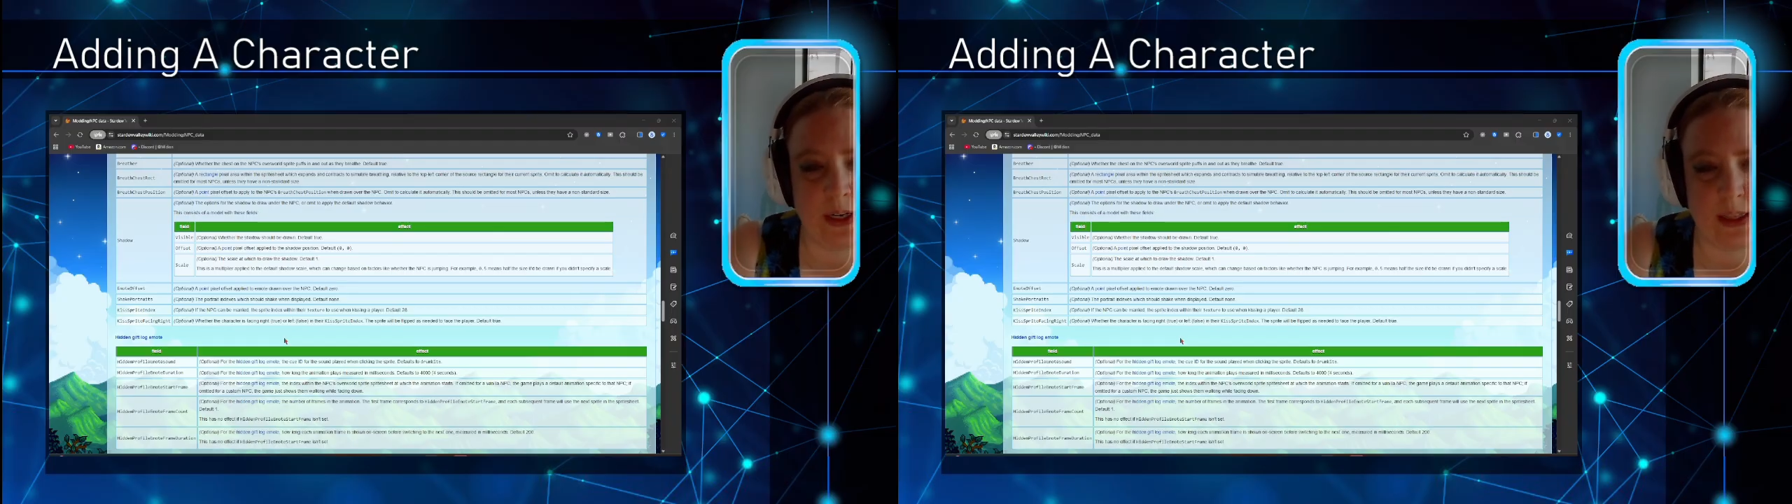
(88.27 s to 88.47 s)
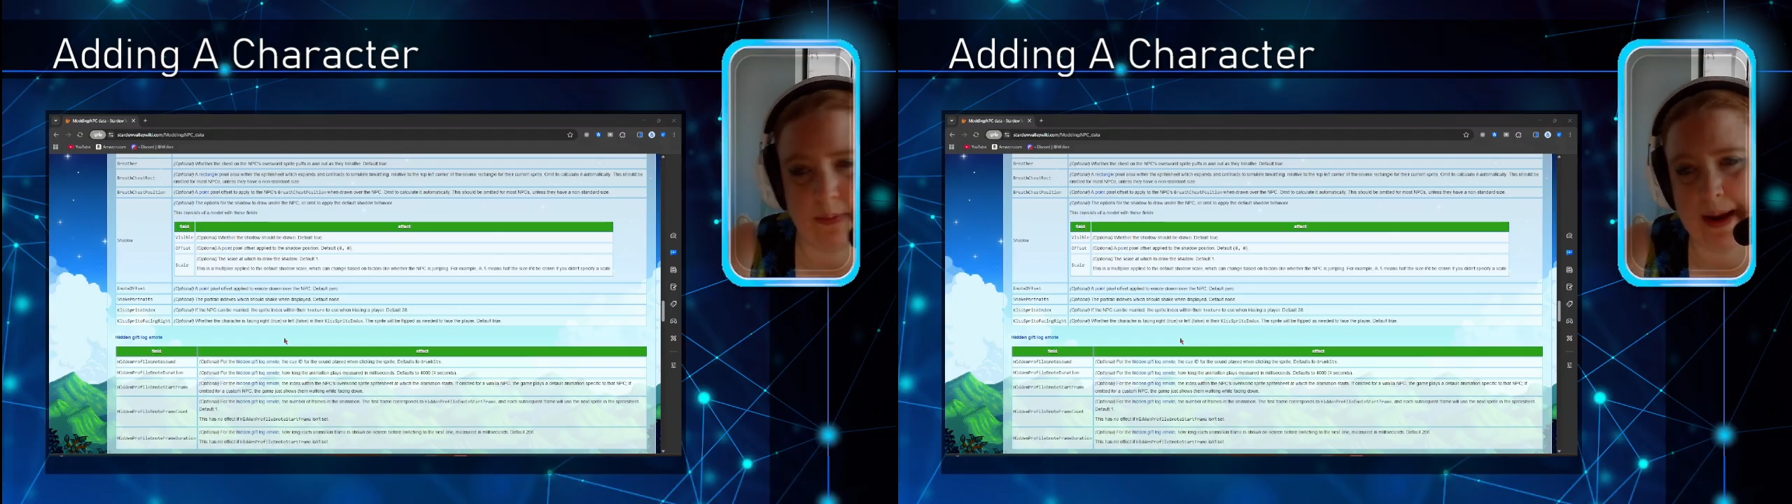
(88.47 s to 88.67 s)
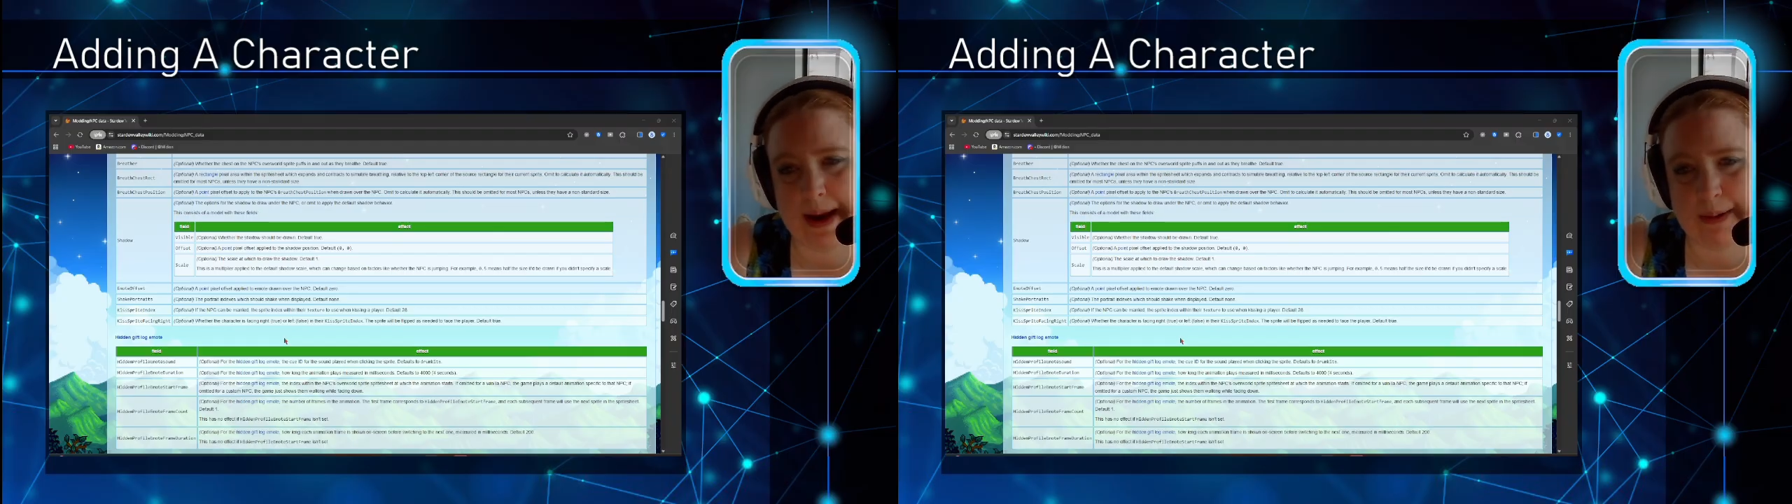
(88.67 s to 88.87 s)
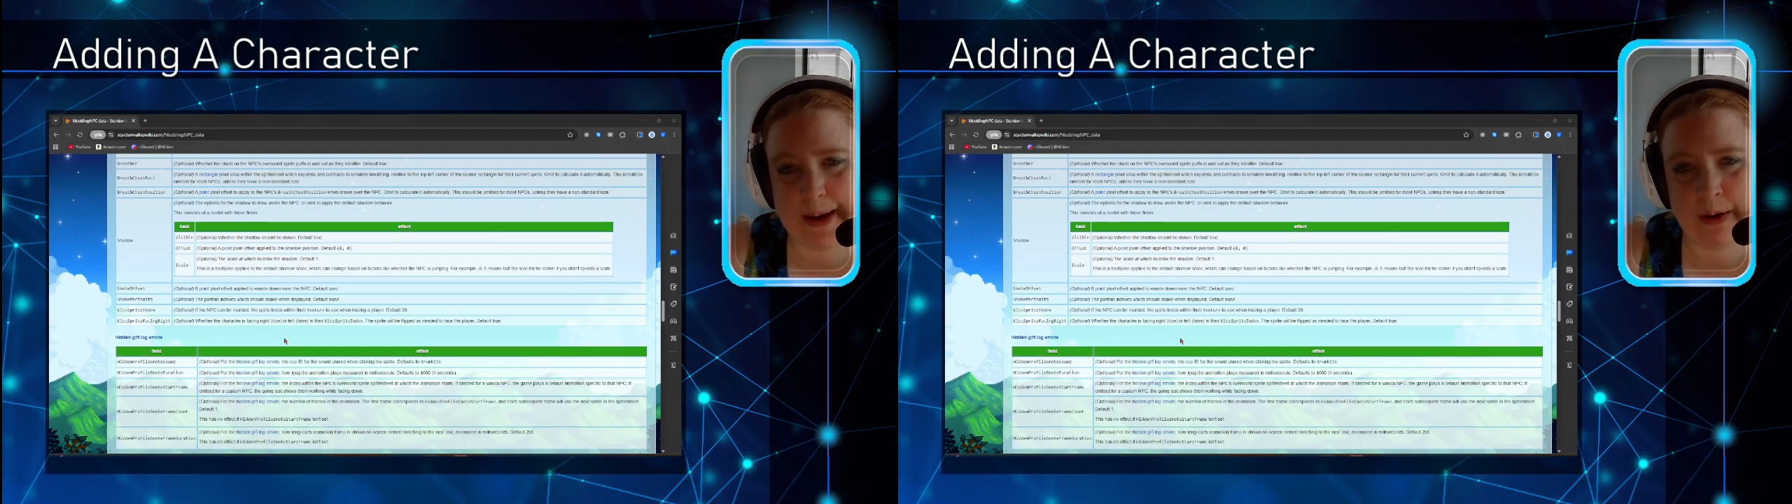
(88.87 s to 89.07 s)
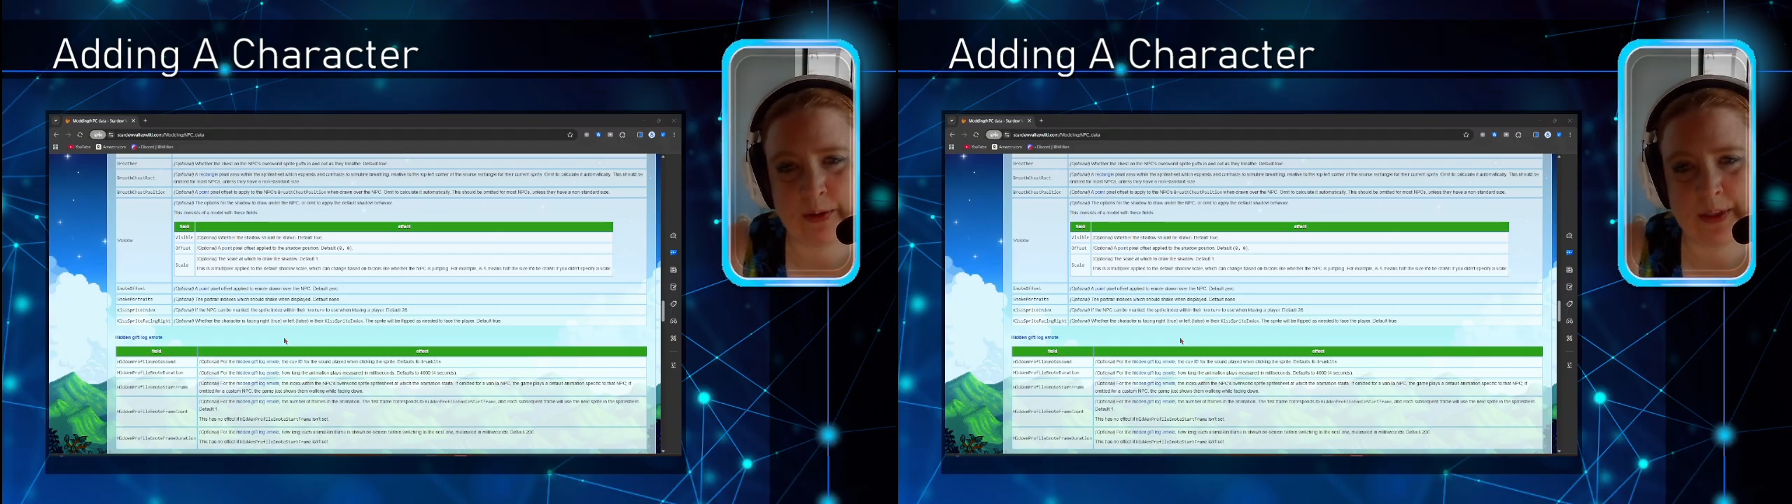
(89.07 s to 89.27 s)
in the
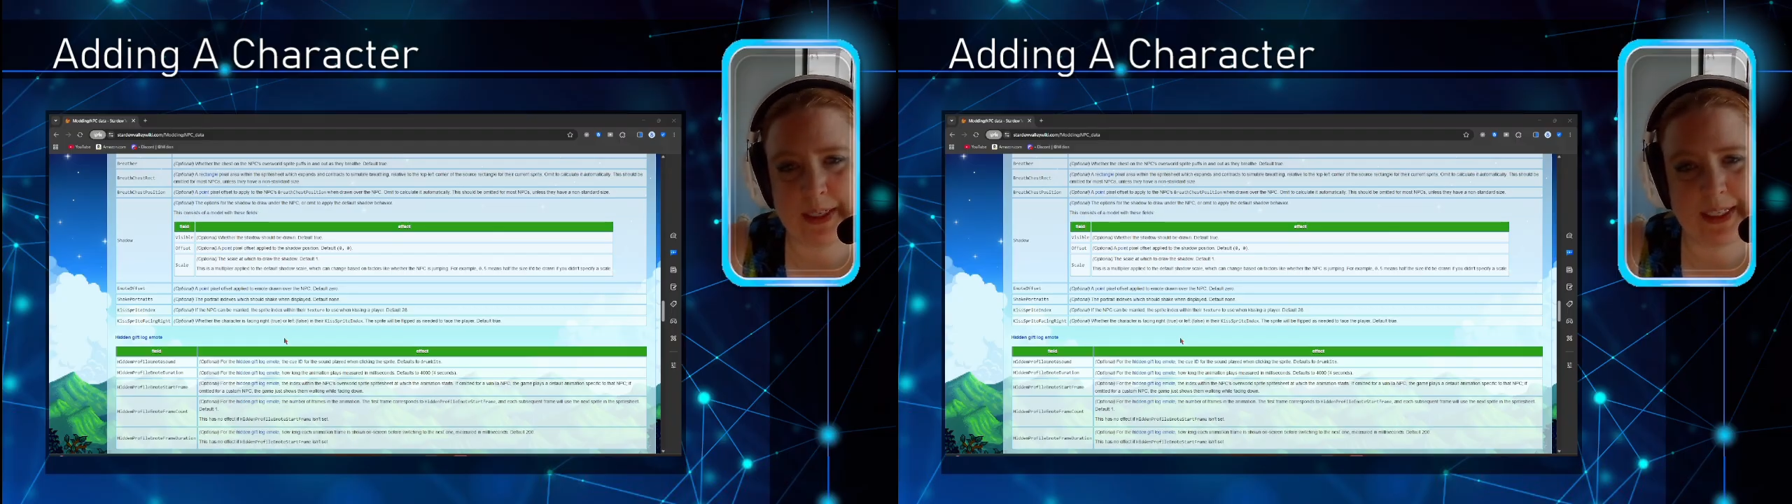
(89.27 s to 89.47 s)
background and